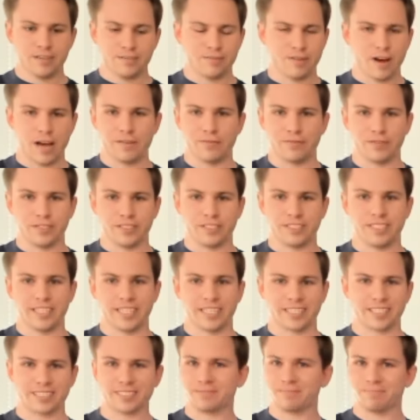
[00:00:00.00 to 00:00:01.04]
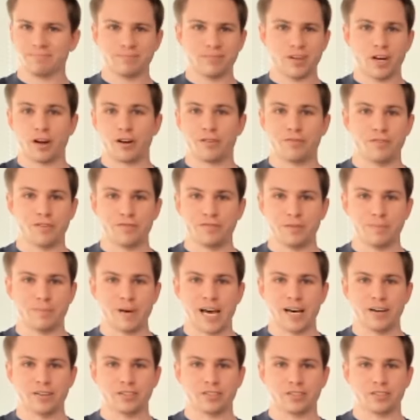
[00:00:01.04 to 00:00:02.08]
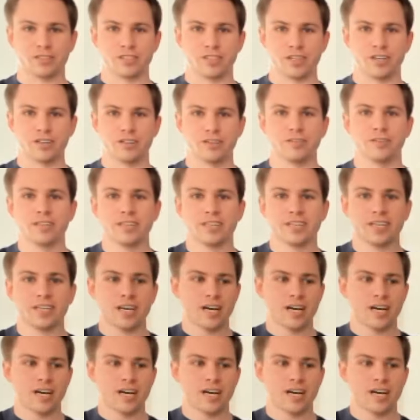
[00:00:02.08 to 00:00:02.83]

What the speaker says: 5'6", 150 pounds or so,